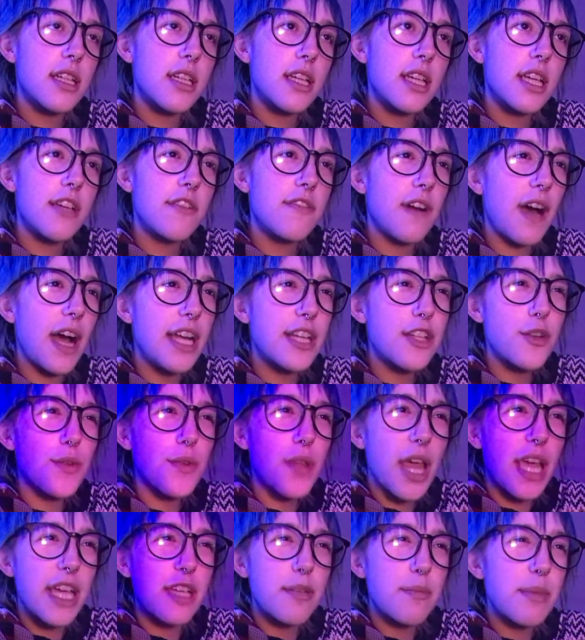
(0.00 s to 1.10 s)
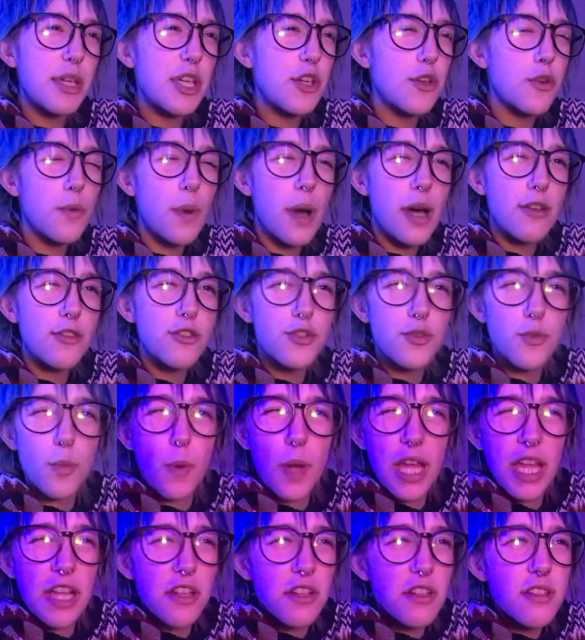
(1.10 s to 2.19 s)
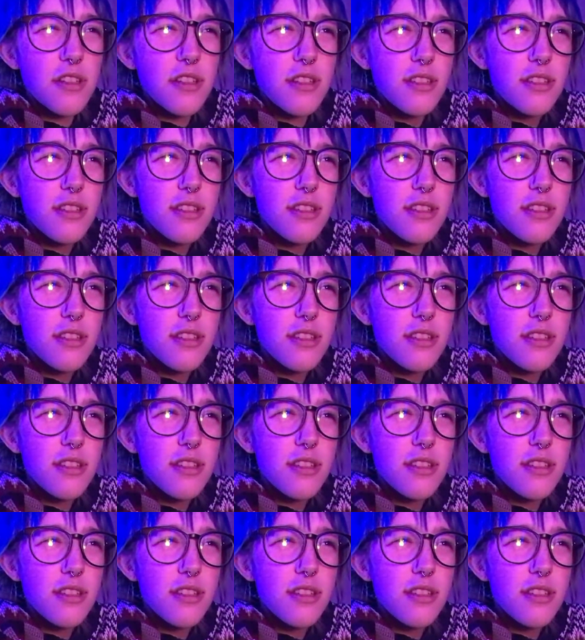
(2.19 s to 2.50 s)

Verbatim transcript: if I don't like me, who else will?